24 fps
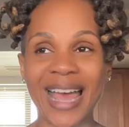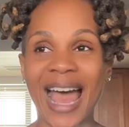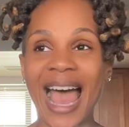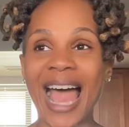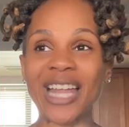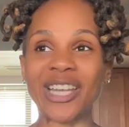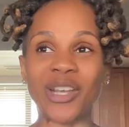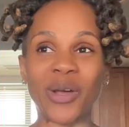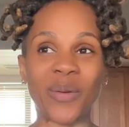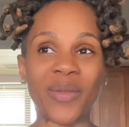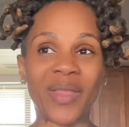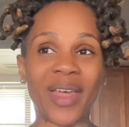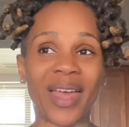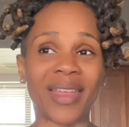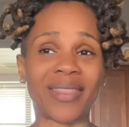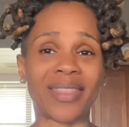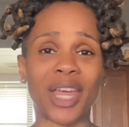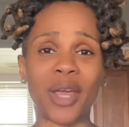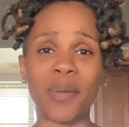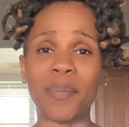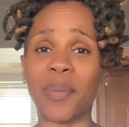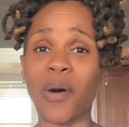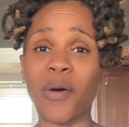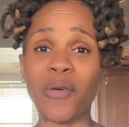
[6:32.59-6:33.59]
I know that
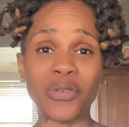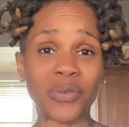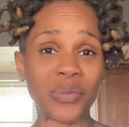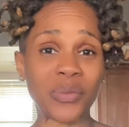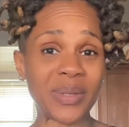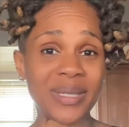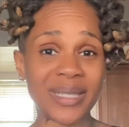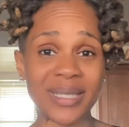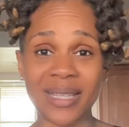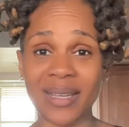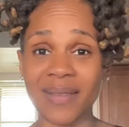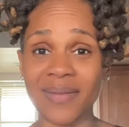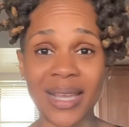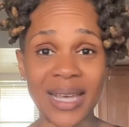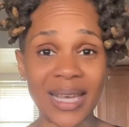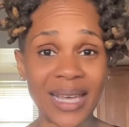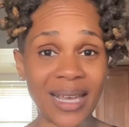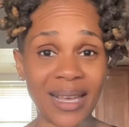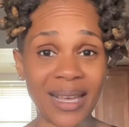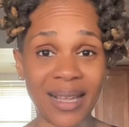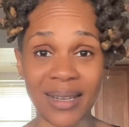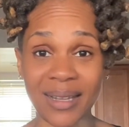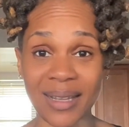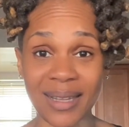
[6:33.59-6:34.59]
they both received the
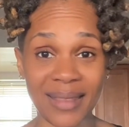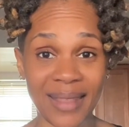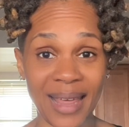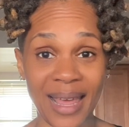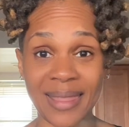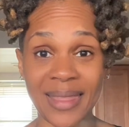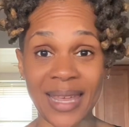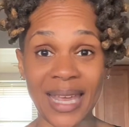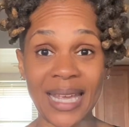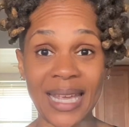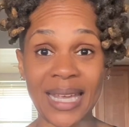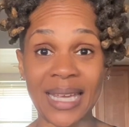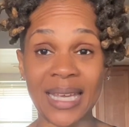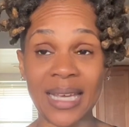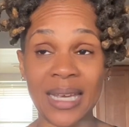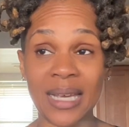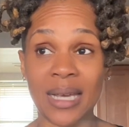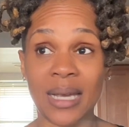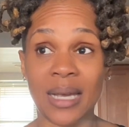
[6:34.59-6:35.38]
healing that they